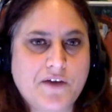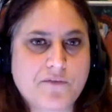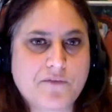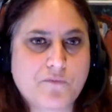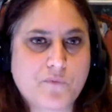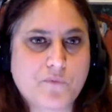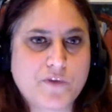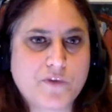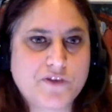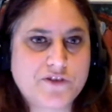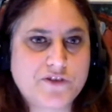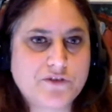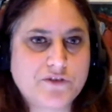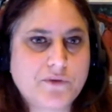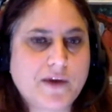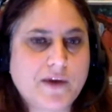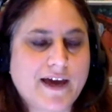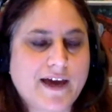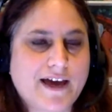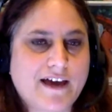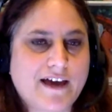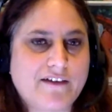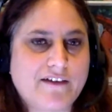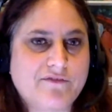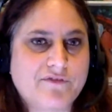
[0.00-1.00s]
we do
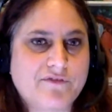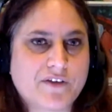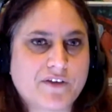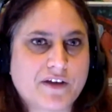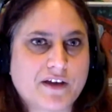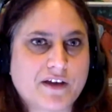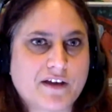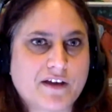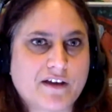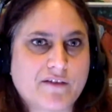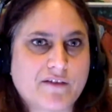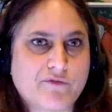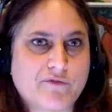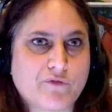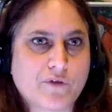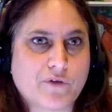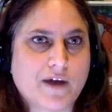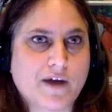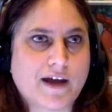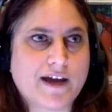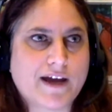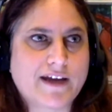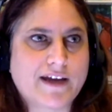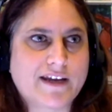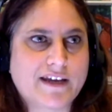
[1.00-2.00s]
have a
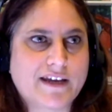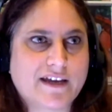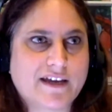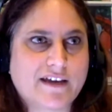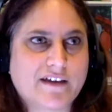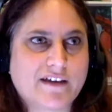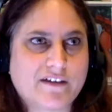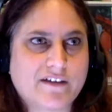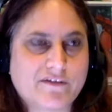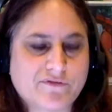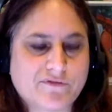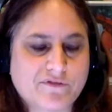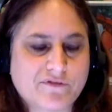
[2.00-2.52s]
variety of